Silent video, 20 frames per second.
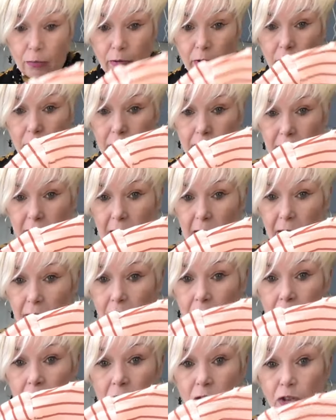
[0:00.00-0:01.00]
You can probably
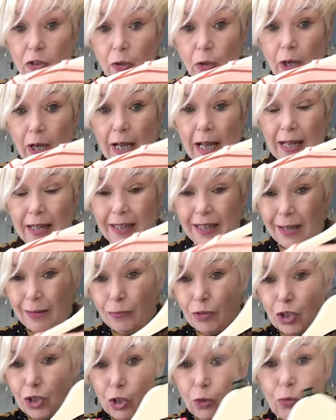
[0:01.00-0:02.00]
tell. So I,
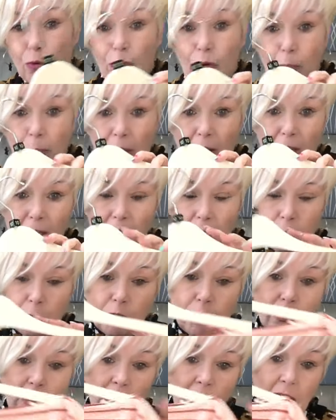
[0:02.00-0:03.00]
I'm due a
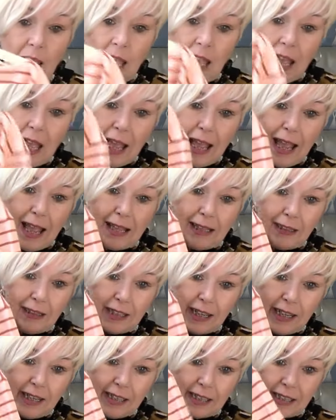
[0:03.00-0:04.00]
replacement.
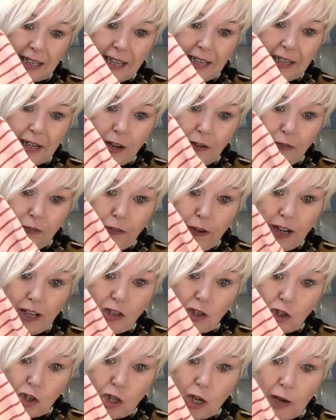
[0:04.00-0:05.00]
And it's in a
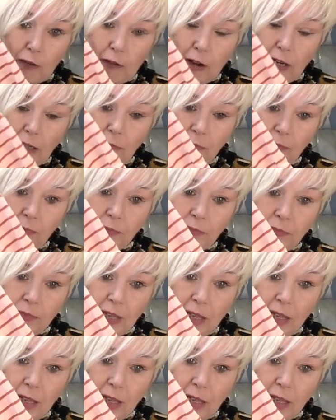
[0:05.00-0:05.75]
French terry.